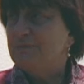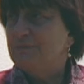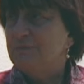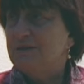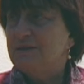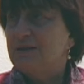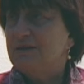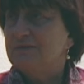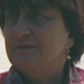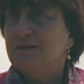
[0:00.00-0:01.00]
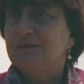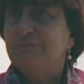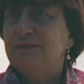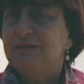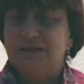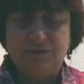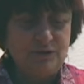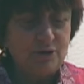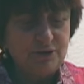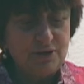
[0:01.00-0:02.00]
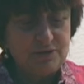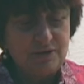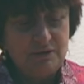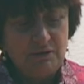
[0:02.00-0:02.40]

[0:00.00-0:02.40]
and medication and uh, medic doctors,